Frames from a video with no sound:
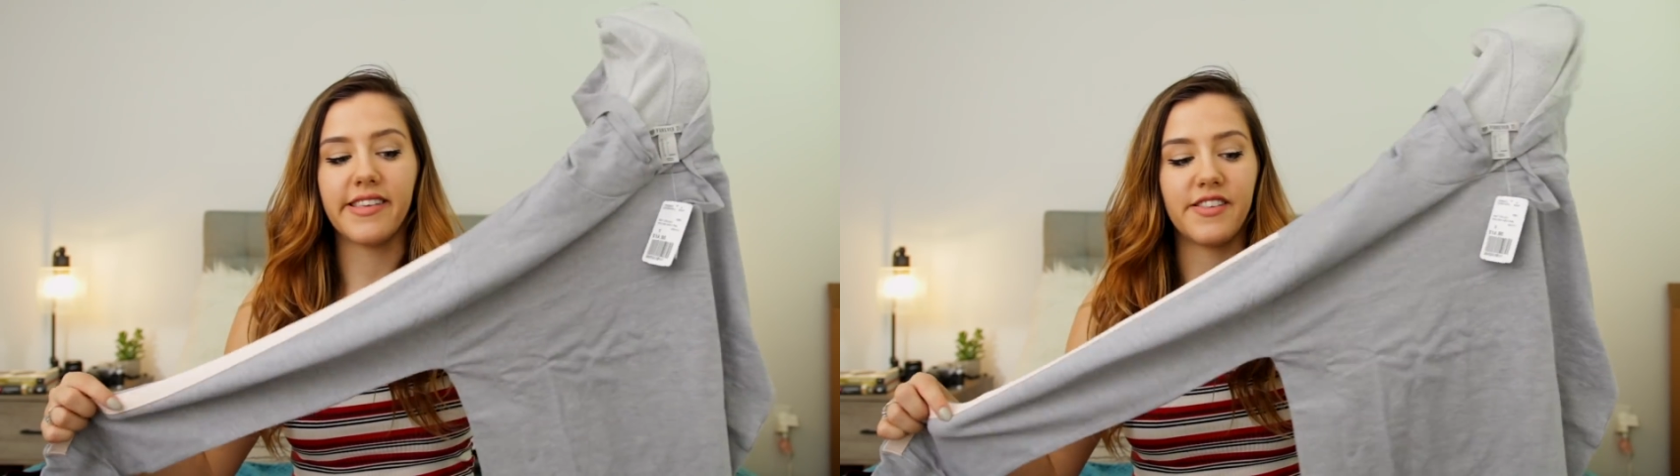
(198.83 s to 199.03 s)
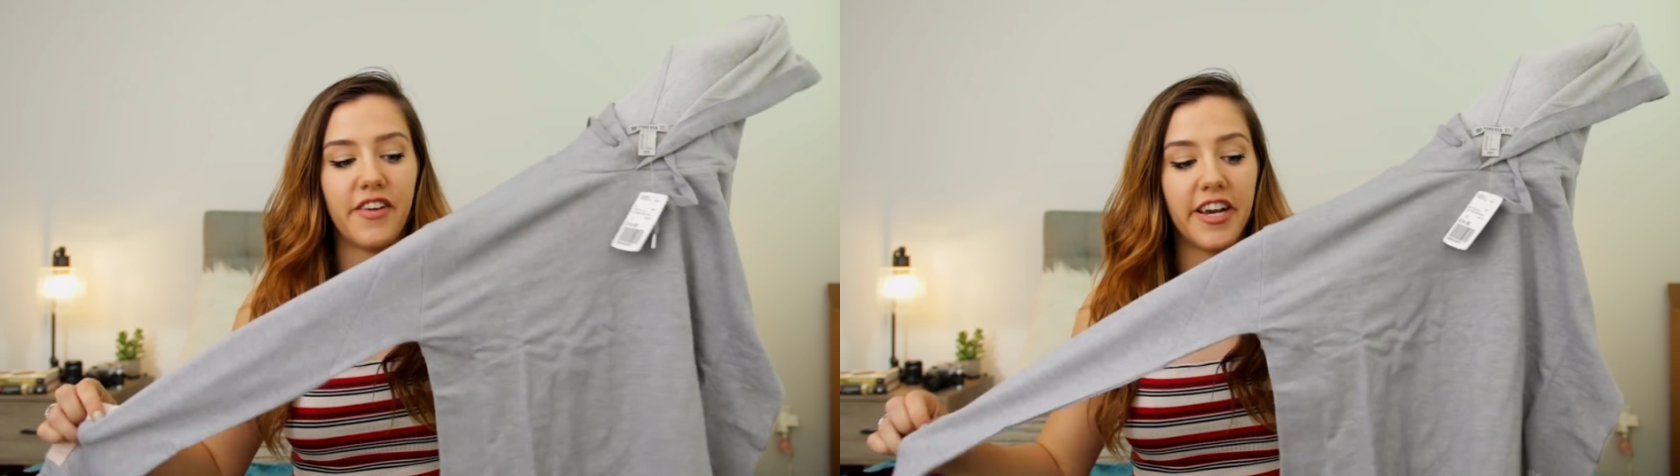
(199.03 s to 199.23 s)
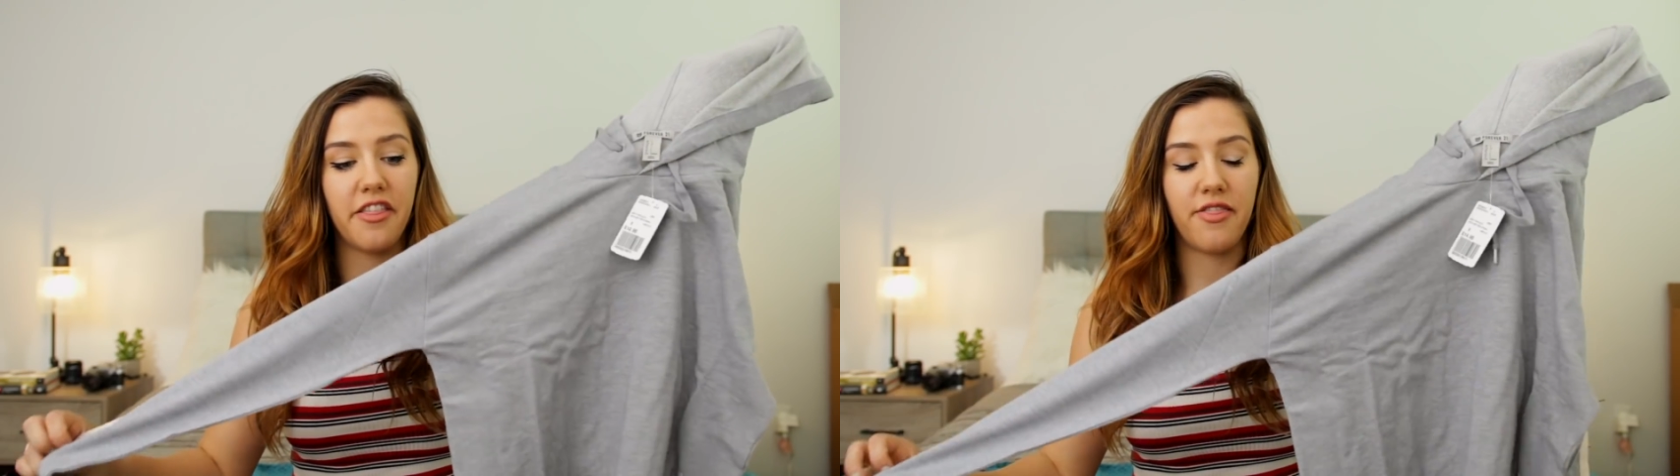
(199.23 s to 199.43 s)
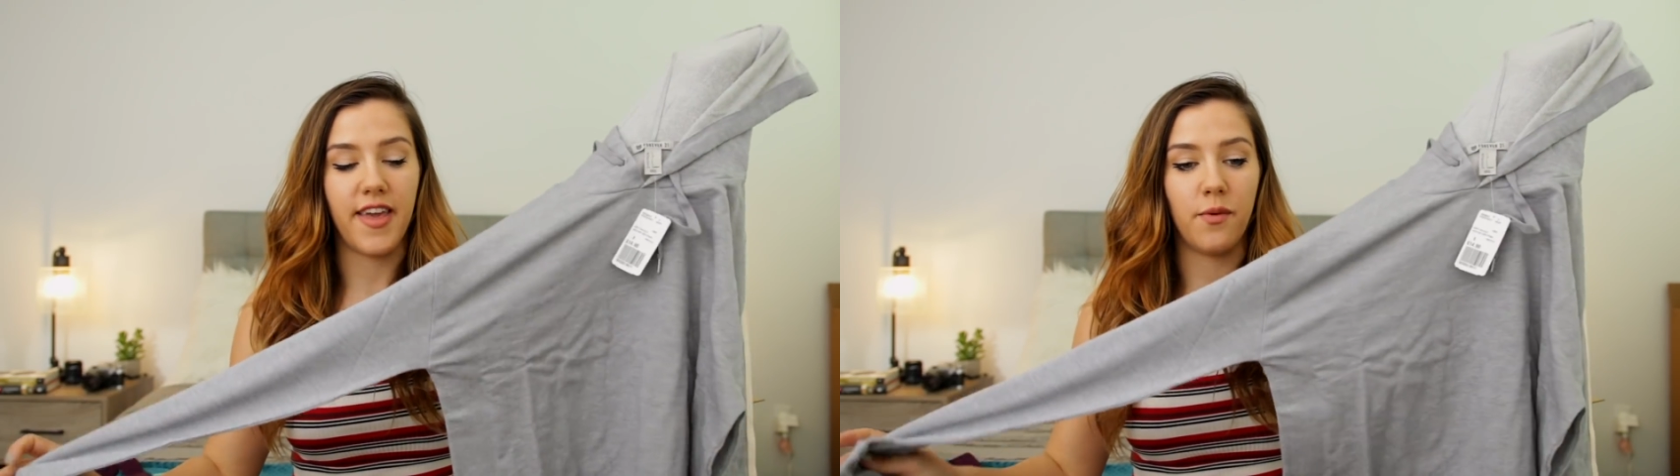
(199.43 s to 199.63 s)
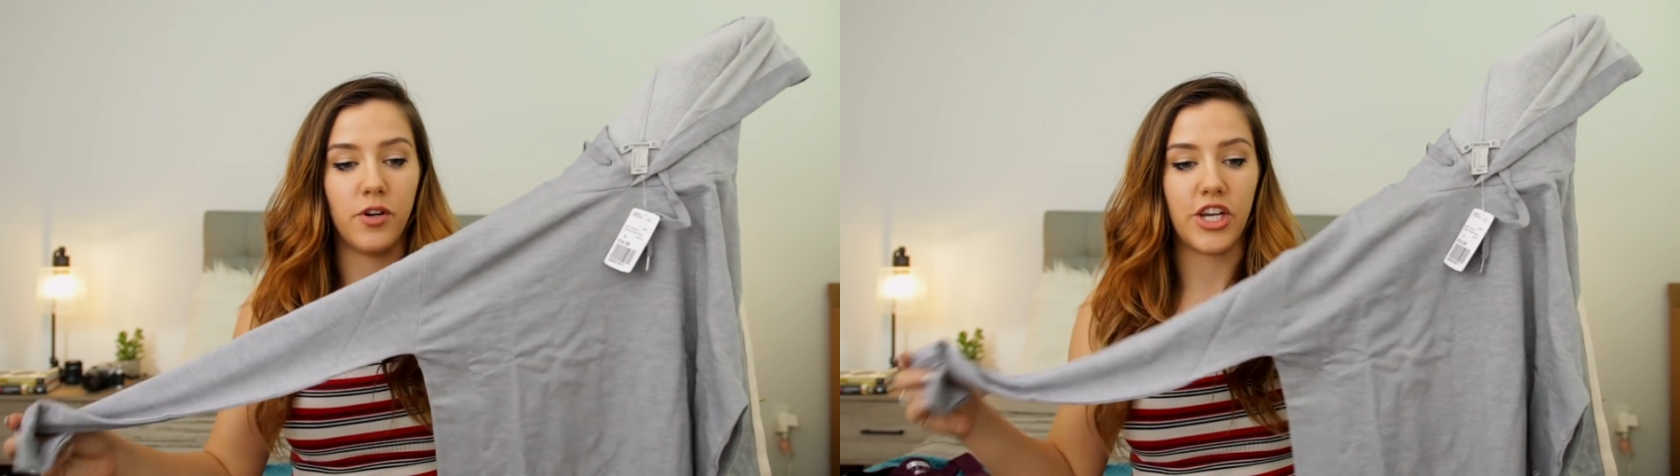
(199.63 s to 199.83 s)
It's very
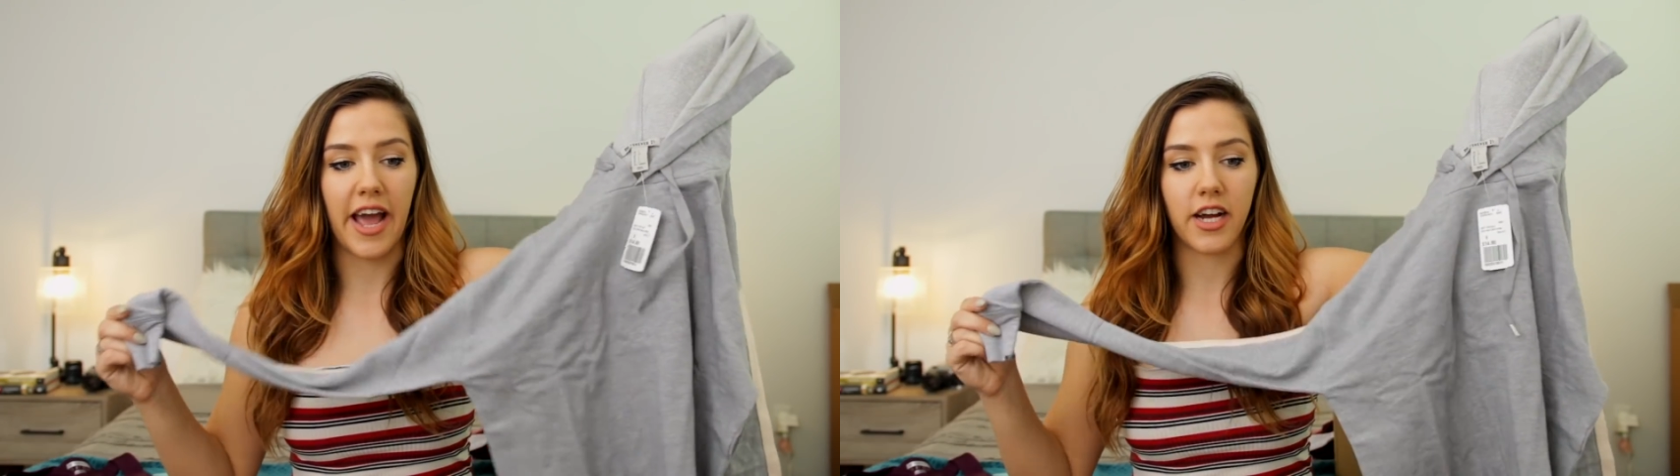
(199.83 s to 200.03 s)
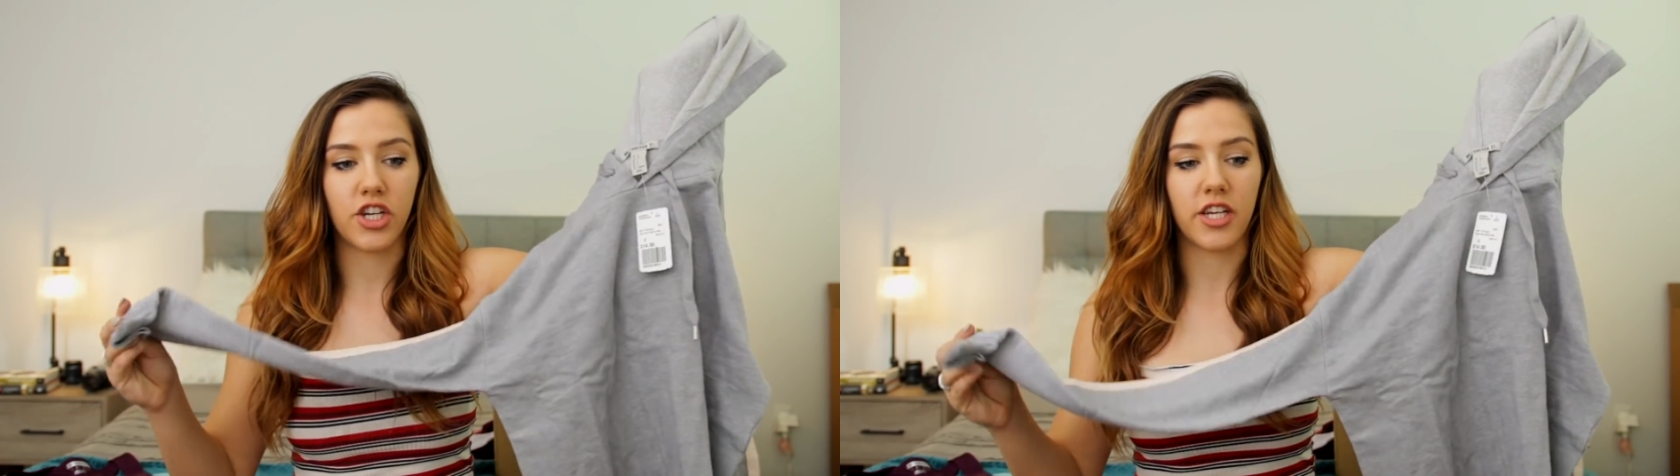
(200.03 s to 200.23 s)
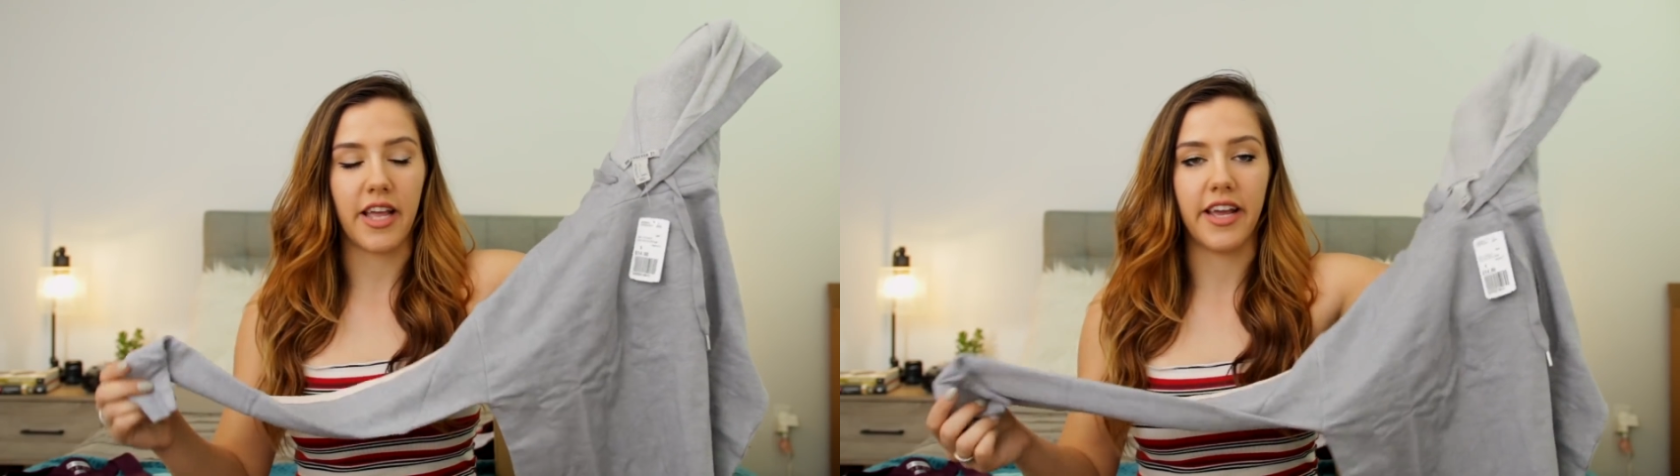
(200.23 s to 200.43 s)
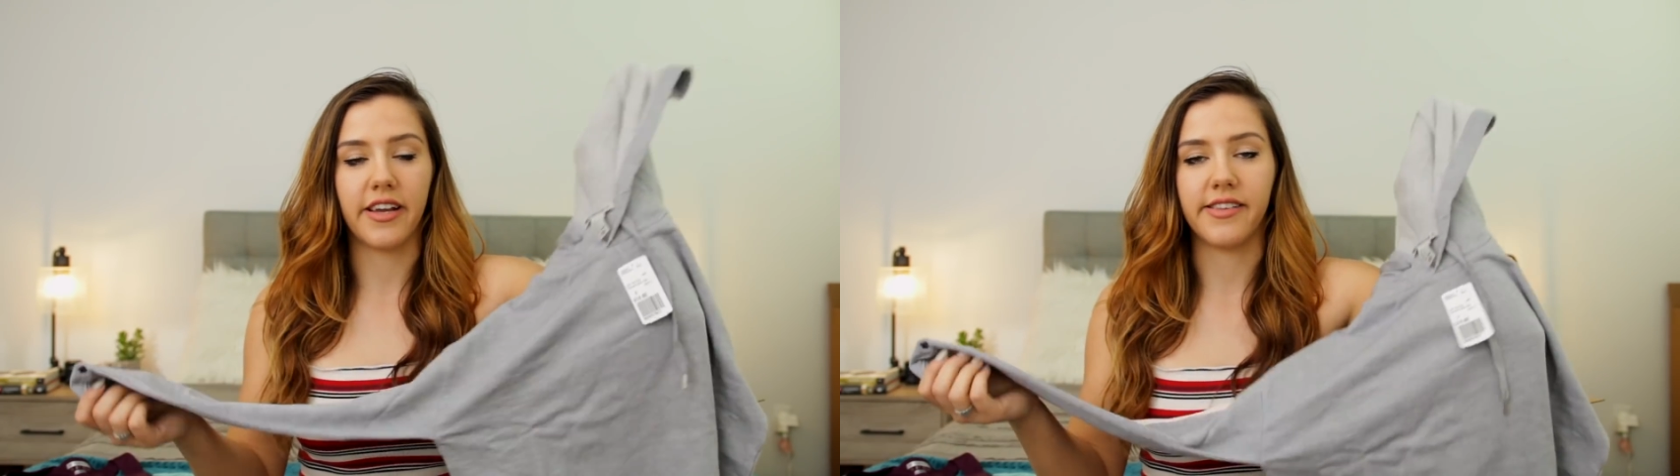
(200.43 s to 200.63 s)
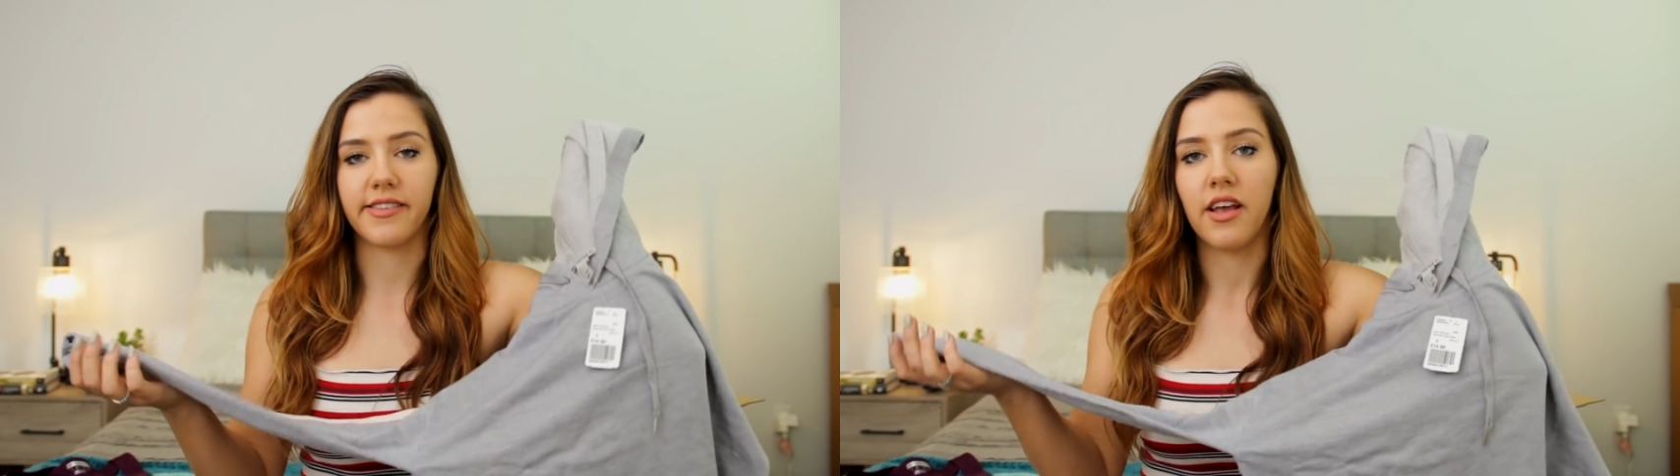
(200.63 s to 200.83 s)
thin, which I actually like
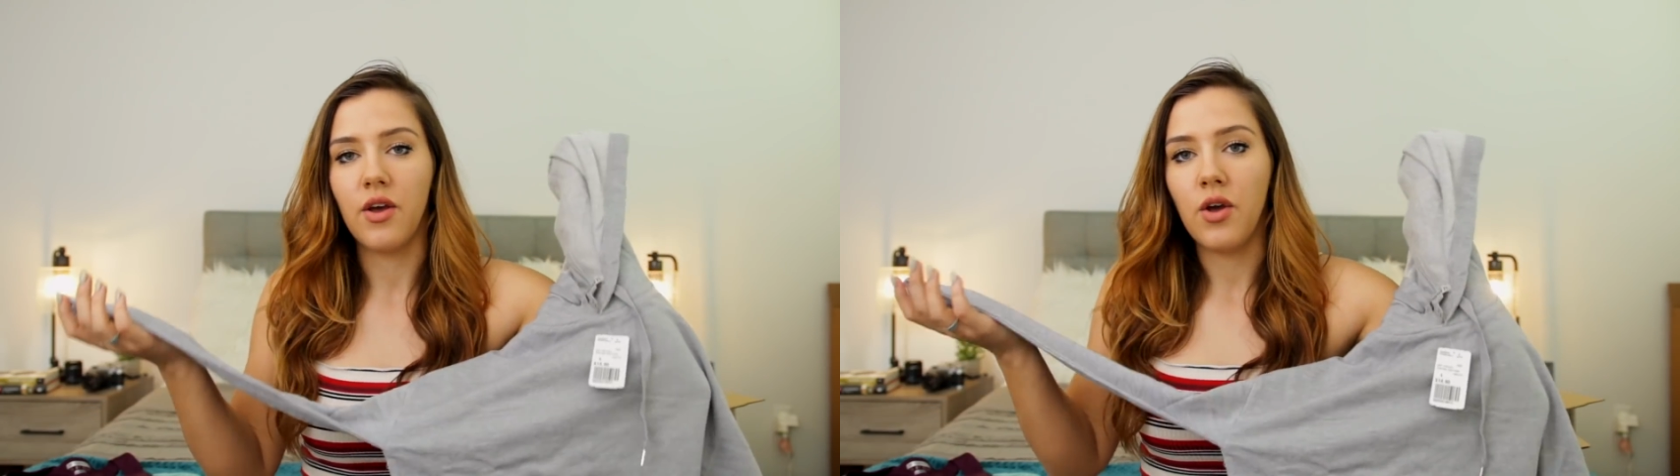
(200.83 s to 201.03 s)
because